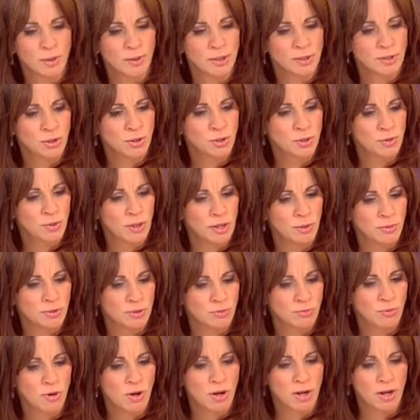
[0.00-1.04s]
told you I
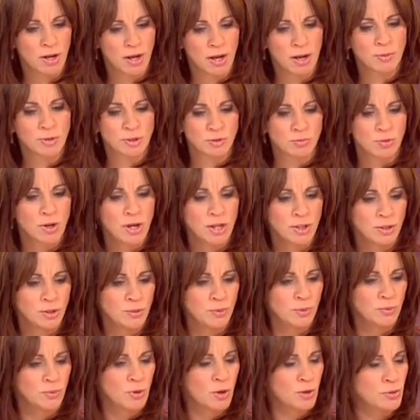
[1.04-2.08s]
was right and you were
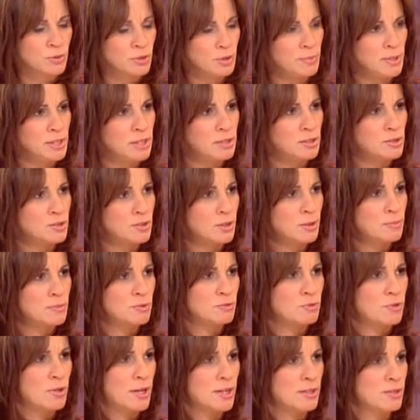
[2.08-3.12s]
wrong, do you mean in terms of
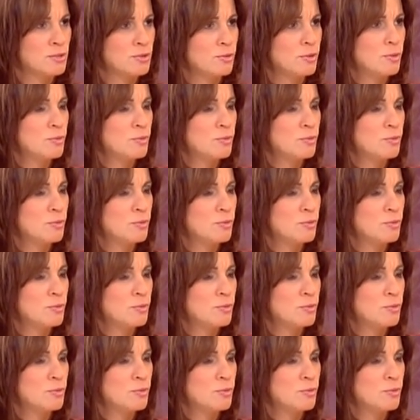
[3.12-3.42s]
trying to